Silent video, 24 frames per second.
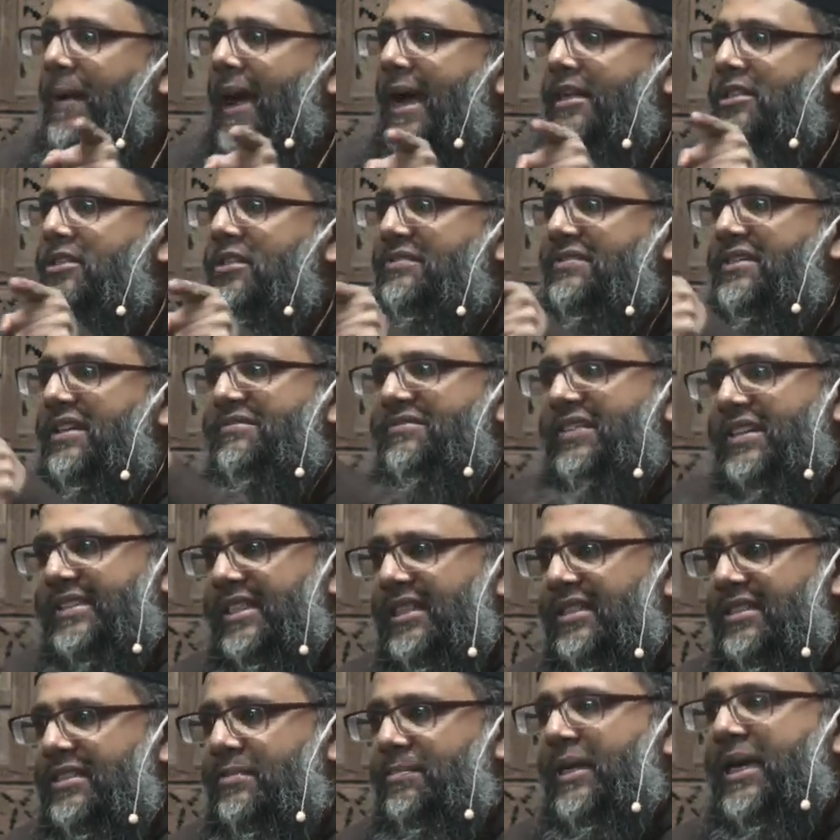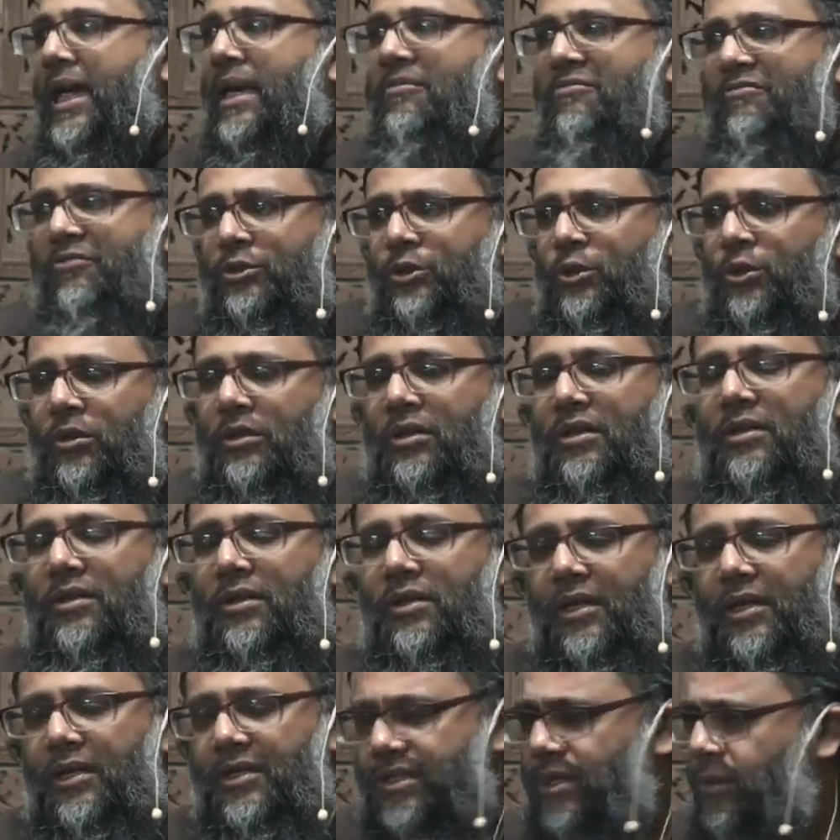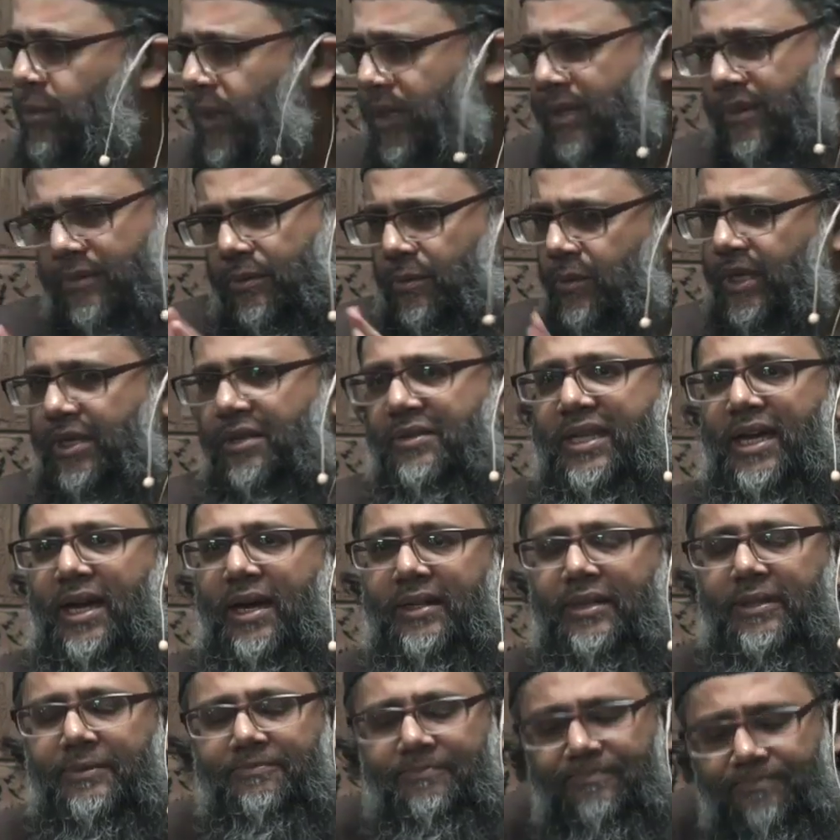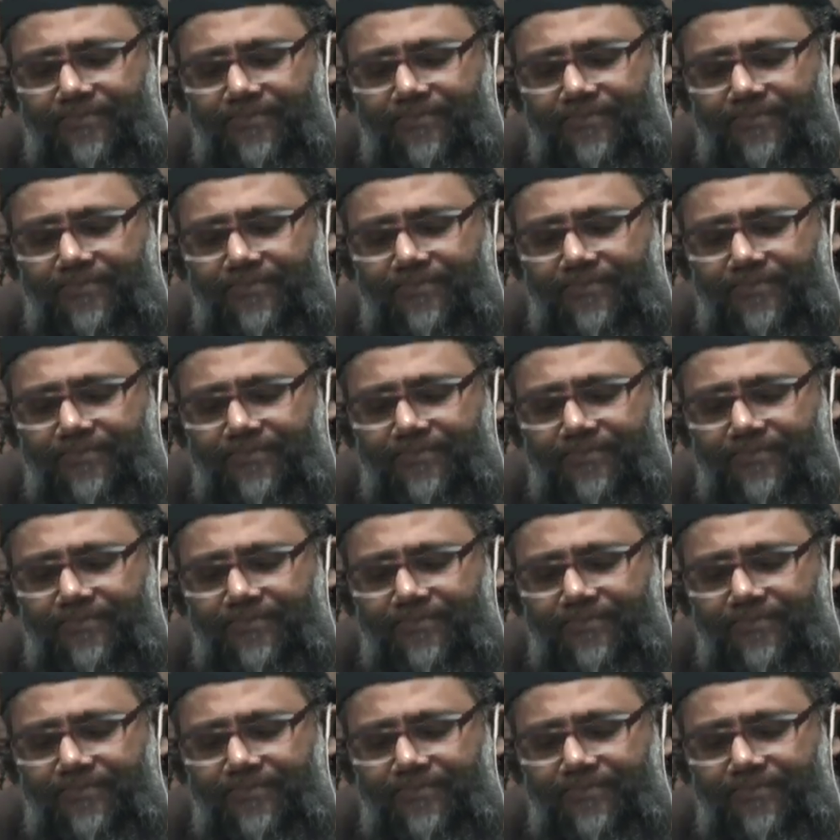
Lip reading: pact of the Fadls became Fudul. So one or the other.